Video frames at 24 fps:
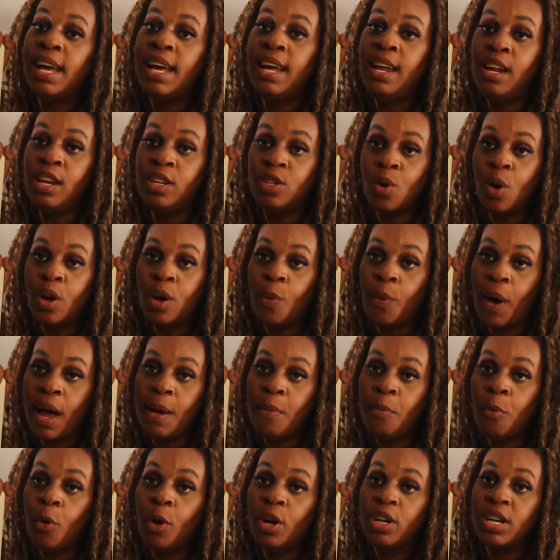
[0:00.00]
and it's on a
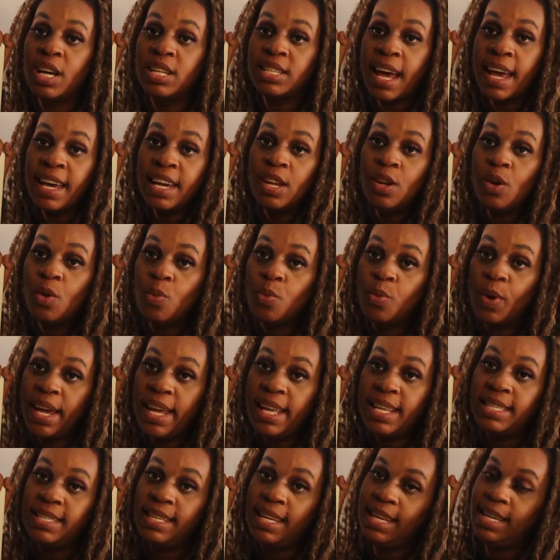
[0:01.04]
whiteboard because I can
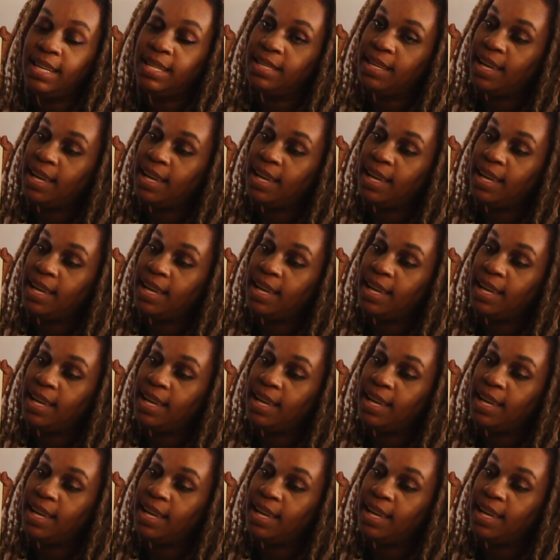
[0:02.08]
erase these